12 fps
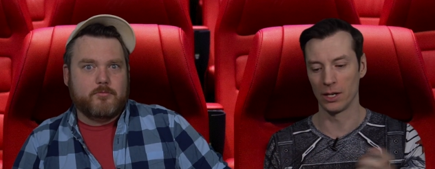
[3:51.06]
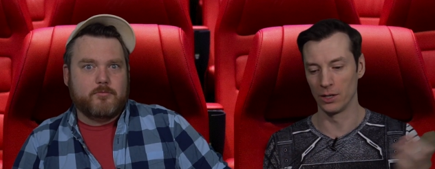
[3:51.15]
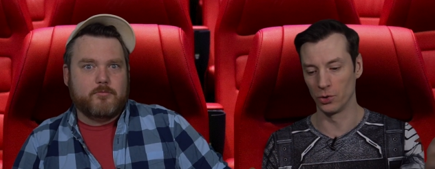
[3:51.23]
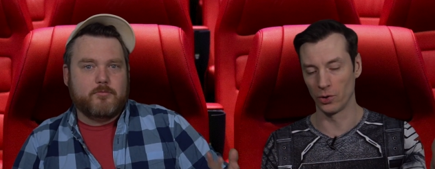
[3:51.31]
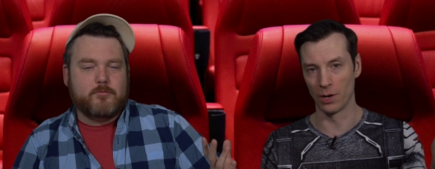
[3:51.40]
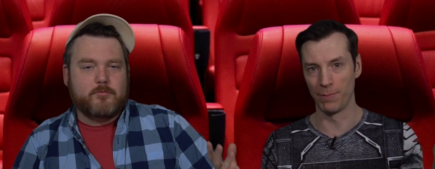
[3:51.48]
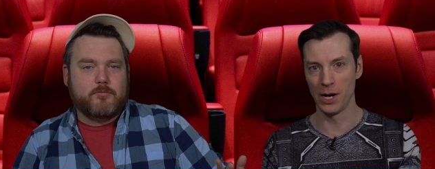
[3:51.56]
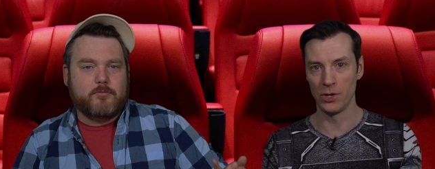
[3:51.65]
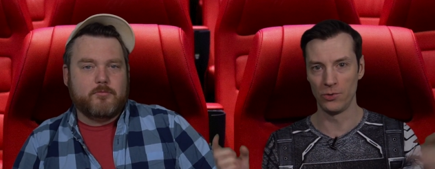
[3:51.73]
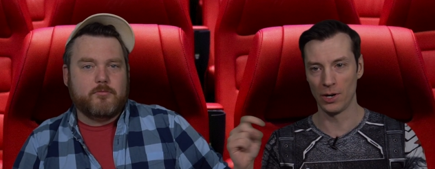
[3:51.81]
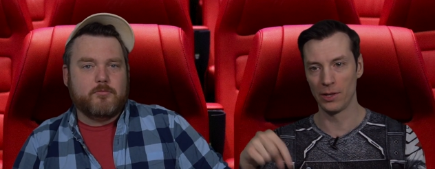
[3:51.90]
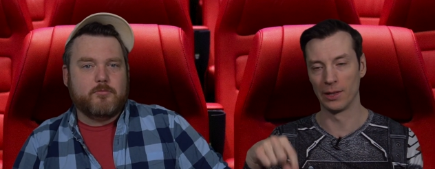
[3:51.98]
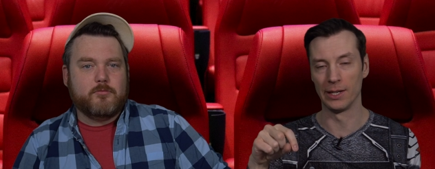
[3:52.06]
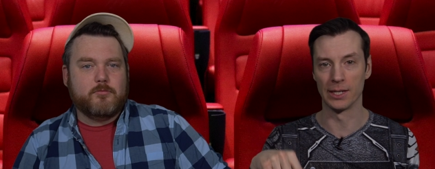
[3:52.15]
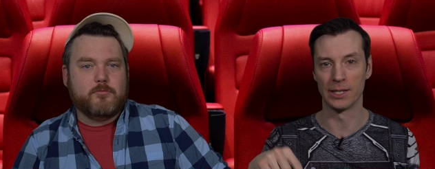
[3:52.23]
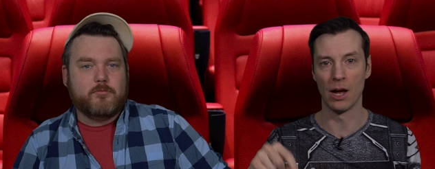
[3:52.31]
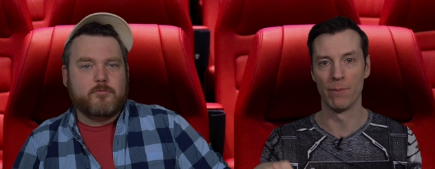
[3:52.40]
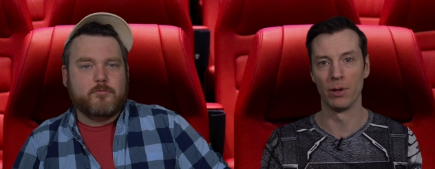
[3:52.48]
Speaker 1: you can join our Patreon. The link
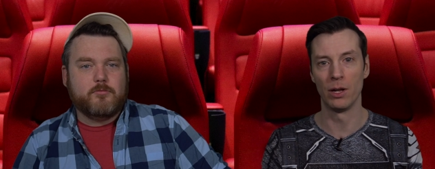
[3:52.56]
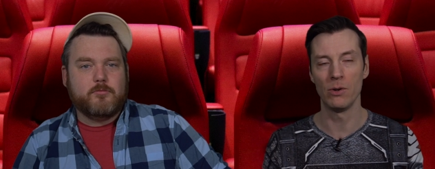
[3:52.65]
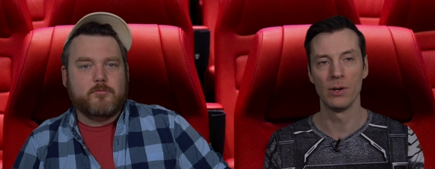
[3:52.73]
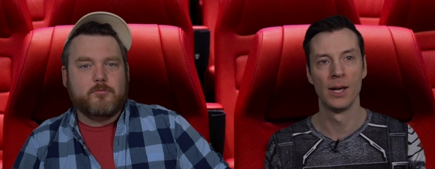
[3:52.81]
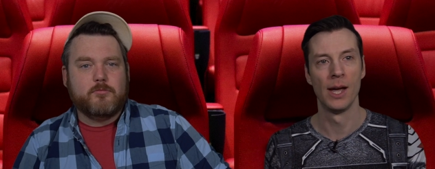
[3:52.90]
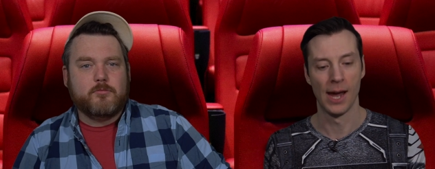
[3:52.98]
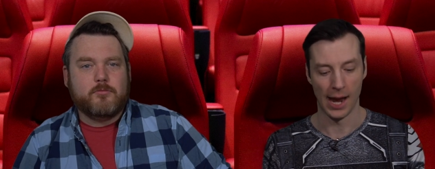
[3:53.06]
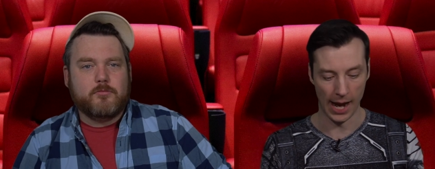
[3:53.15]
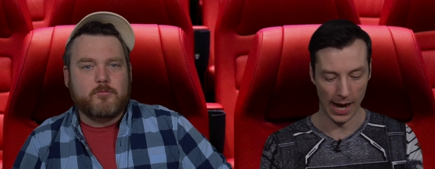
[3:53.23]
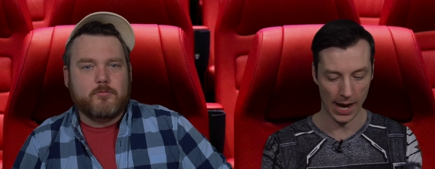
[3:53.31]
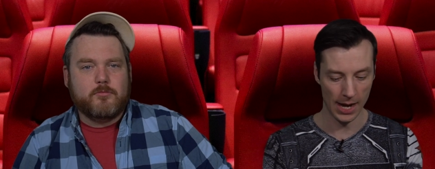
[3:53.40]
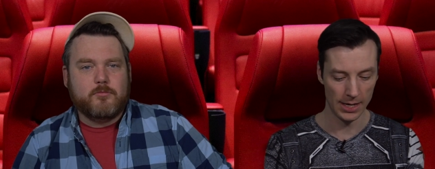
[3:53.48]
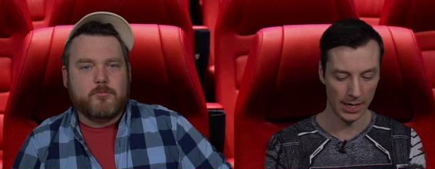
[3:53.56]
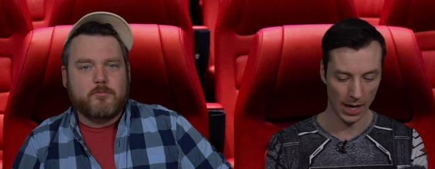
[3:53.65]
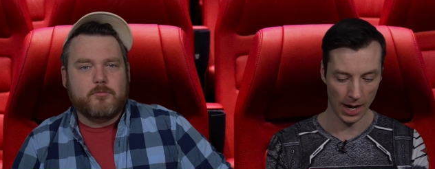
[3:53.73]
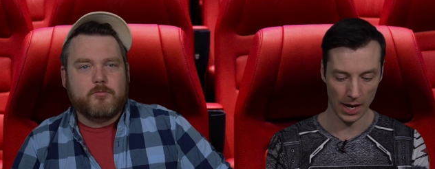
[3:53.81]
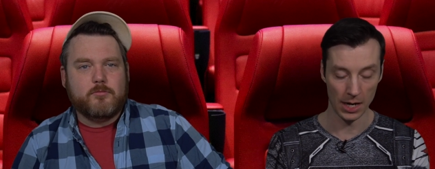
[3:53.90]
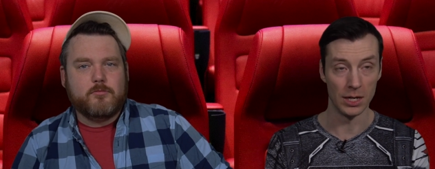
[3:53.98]
is down below. And
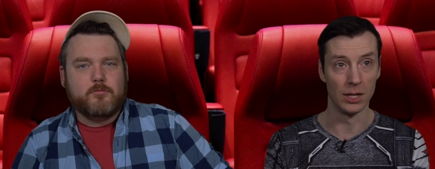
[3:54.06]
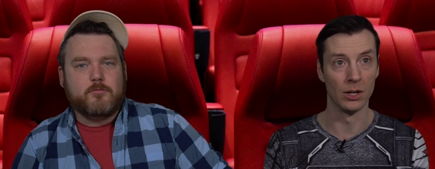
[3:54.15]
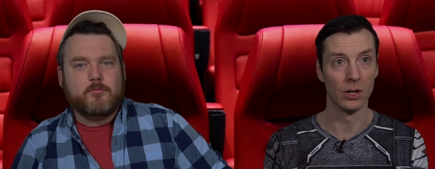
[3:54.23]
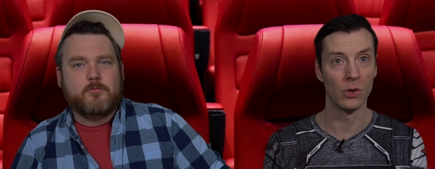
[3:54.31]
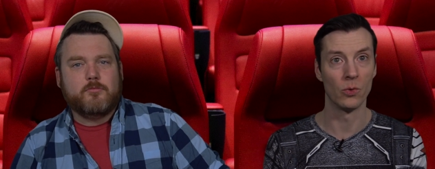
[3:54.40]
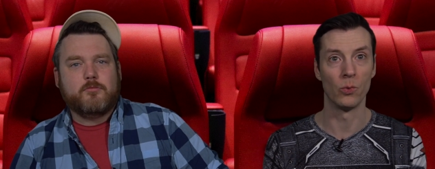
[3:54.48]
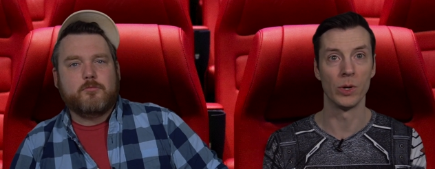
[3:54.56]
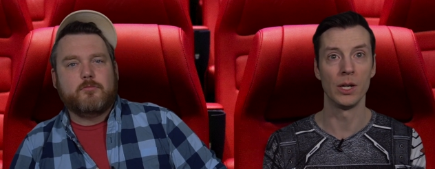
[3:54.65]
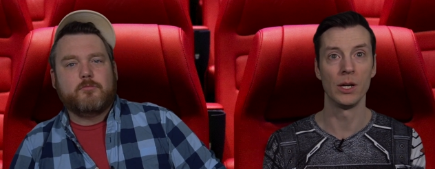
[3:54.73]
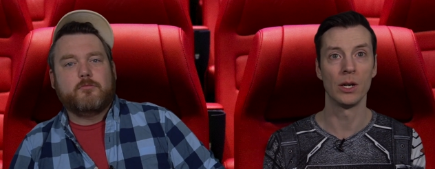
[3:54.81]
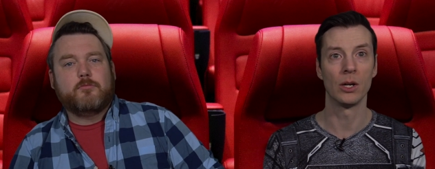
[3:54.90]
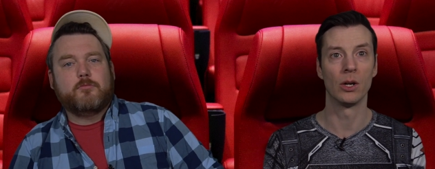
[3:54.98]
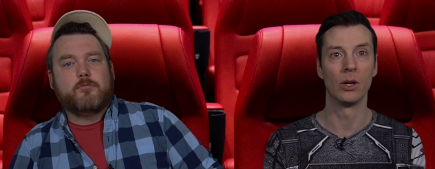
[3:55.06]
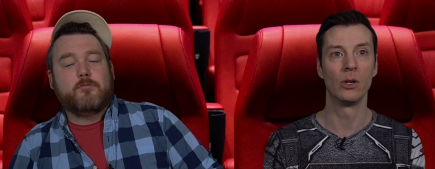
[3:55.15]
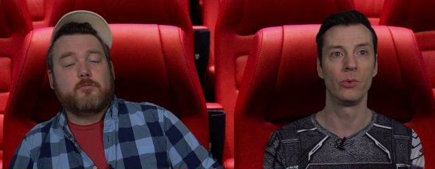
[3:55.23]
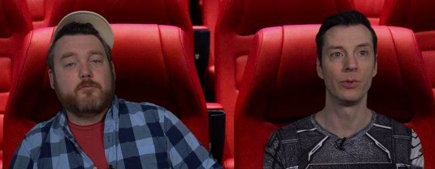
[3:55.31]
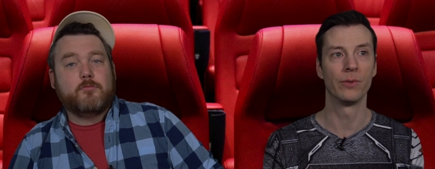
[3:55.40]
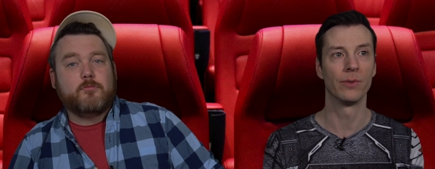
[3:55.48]
uh, here we go
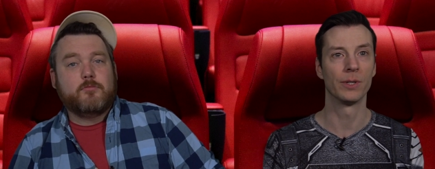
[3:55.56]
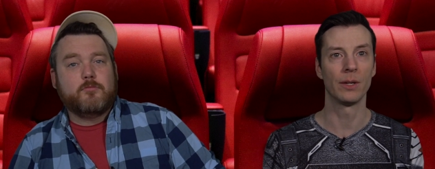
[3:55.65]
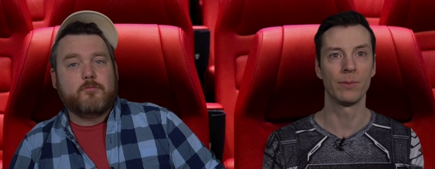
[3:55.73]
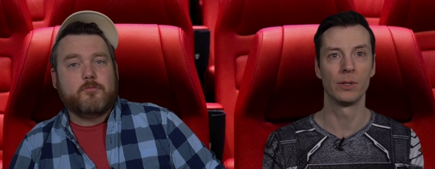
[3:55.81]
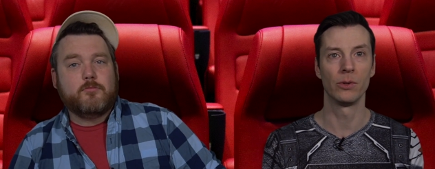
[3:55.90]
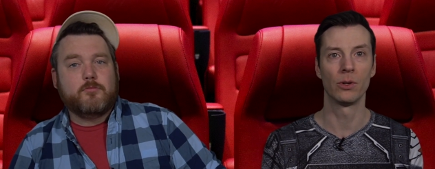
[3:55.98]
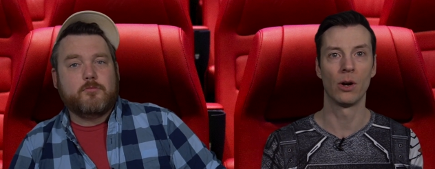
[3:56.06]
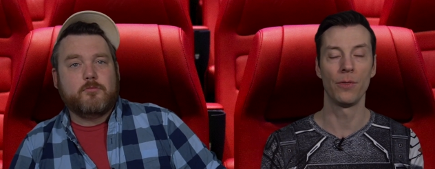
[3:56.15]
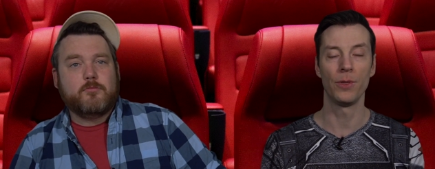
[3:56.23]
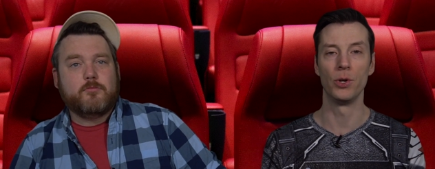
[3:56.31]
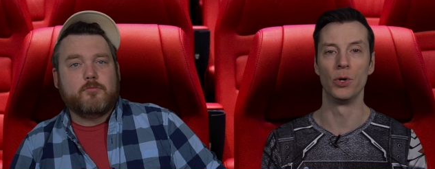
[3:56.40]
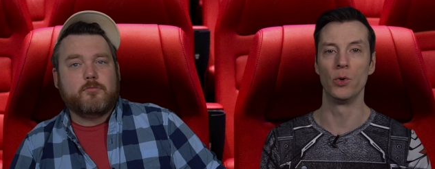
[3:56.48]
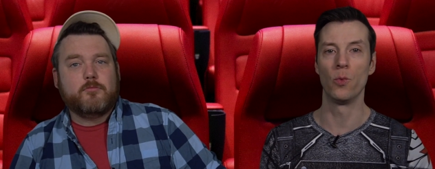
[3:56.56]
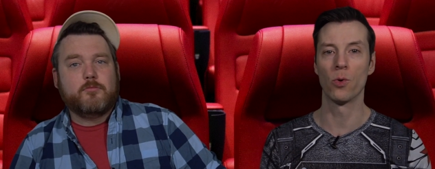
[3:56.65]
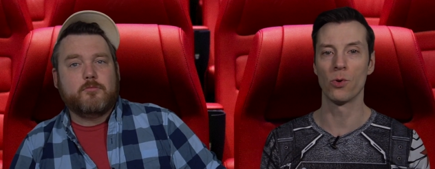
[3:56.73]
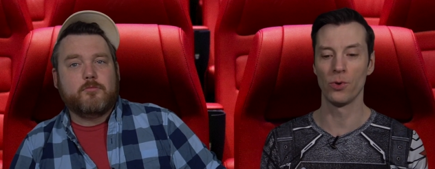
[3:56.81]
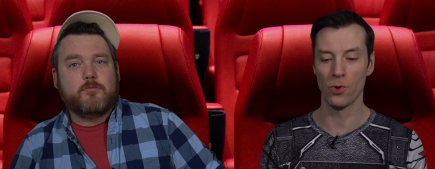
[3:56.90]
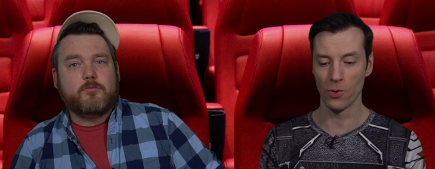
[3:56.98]
with the first episode called The New
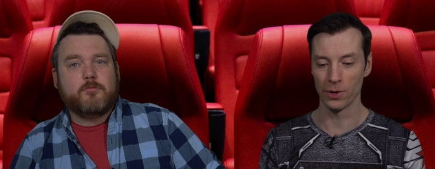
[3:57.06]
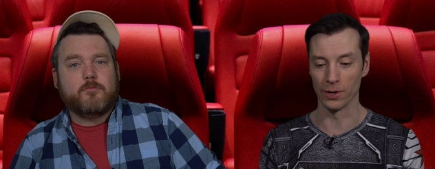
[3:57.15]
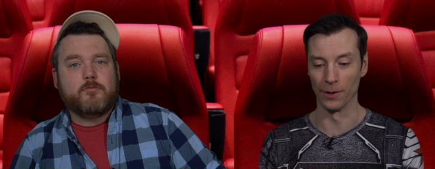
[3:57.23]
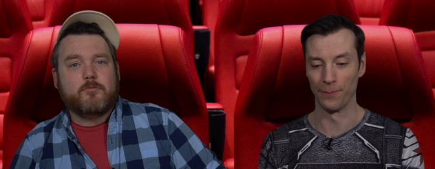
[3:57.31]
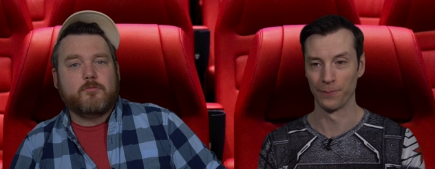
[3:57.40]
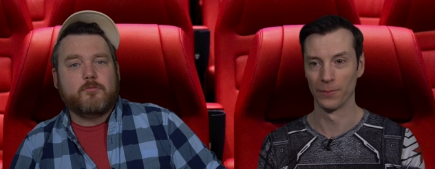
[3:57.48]
World Order.